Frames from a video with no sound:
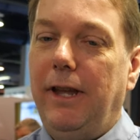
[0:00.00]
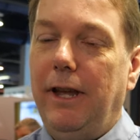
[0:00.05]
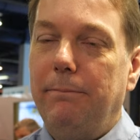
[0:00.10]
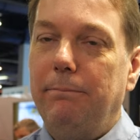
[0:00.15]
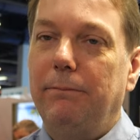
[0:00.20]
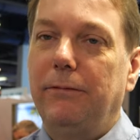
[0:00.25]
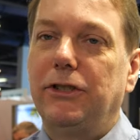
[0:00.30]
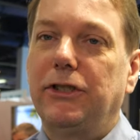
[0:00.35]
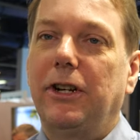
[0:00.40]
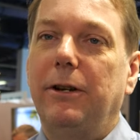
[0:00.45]
Yep,
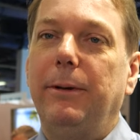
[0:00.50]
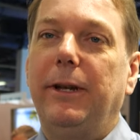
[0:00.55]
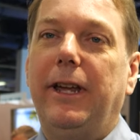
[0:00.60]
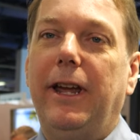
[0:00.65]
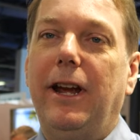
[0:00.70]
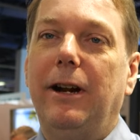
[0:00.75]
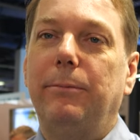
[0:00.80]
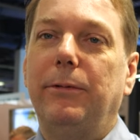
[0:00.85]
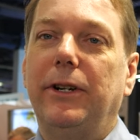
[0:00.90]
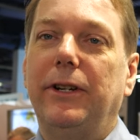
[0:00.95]
there's going to be
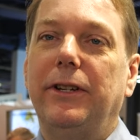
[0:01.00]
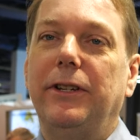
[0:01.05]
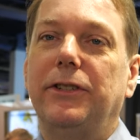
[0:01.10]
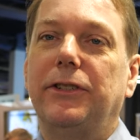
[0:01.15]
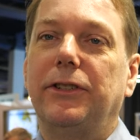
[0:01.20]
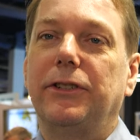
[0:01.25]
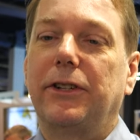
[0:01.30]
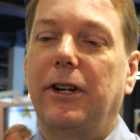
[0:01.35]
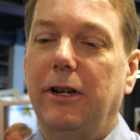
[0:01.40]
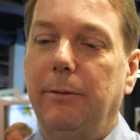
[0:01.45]
cameras,
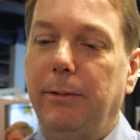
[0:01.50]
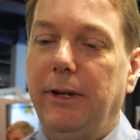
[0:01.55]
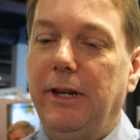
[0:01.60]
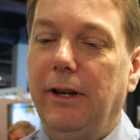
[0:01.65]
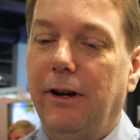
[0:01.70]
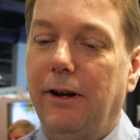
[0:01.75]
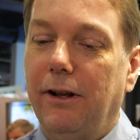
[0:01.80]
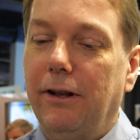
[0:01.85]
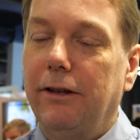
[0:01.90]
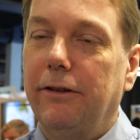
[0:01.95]
there's going to be
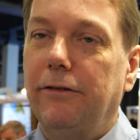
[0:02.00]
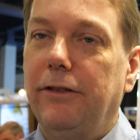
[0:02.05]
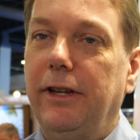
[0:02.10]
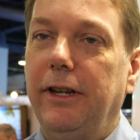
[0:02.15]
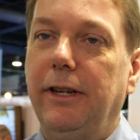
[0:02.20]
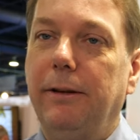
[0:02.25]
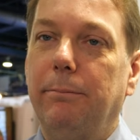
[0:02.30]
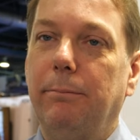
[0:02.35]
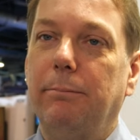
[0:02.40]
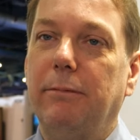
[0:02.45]
all of
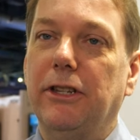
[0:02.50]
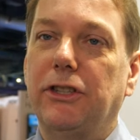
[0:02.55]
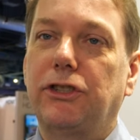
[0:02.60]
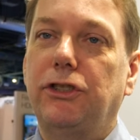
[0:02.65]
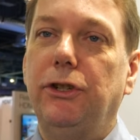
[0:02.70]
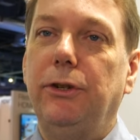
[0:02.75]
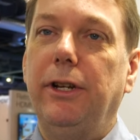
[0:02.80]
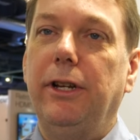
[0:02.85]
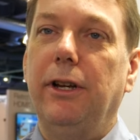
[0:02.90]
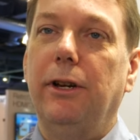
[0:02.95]
the
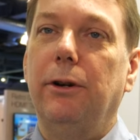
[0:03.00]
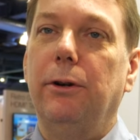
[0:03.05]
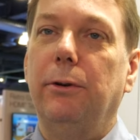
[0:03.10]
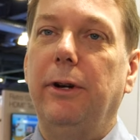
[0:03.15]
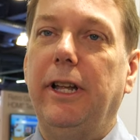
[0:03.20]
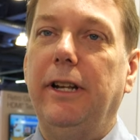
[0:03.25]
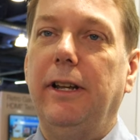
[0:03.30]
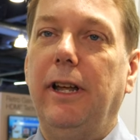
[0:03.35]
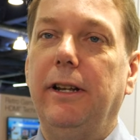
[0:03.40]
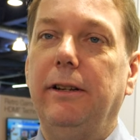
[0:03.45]
studio
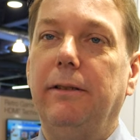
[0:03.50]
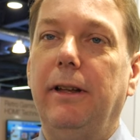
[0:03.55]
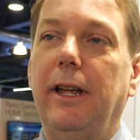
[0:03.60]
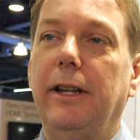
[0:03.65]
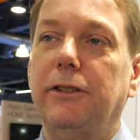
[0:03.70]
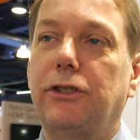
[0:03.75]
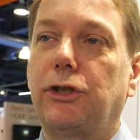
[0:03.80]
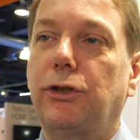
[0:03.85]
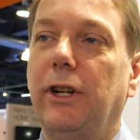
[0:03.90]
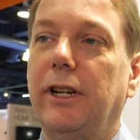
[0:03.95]

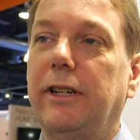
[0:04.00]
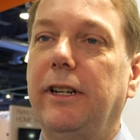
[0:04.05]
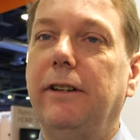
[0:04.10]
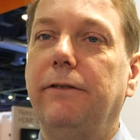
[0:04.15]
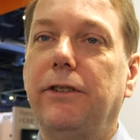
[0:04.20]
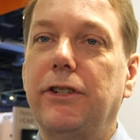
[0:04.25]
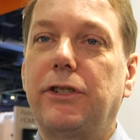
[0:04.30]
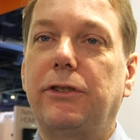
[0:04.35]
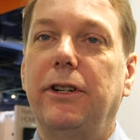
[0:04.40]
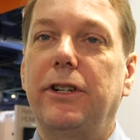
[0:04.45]
and truck
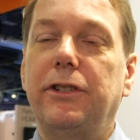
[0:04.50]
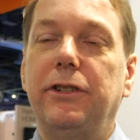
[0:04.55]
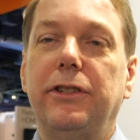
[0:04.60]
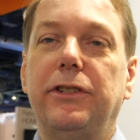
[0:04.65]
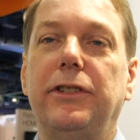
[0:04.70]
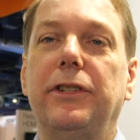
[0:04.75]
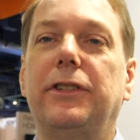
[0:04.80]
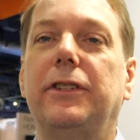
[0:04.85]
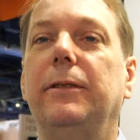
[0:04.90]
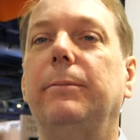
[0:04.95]
infrastructure
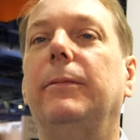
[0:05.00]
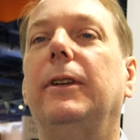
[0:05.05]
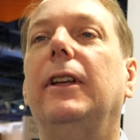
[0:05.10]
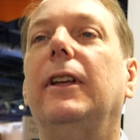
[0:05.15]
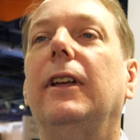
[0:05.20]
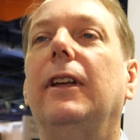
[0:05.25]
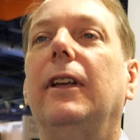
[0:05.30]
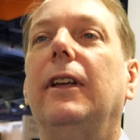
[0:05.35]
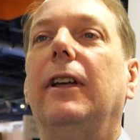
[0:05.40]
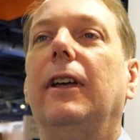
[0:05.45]
system
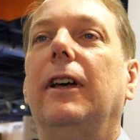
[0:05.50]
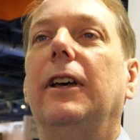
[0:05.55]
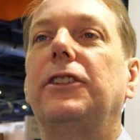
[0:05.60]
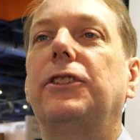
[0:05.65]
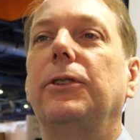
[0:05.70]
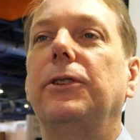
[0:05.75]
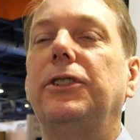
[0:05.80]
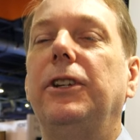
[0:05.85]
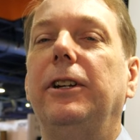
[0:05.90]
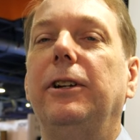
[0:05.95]

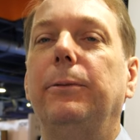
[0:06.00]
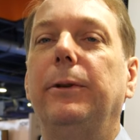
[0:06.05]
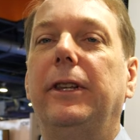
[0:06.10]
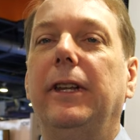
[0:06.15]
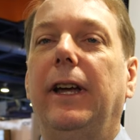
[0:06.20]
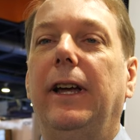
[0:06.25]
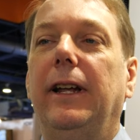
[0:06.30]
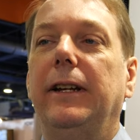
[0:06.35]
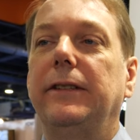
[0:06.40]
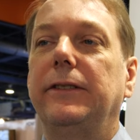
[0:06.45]
associated with
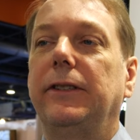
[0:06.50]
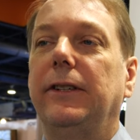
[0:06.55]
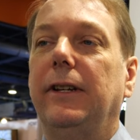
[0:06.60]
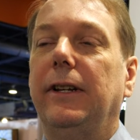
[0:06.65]
that.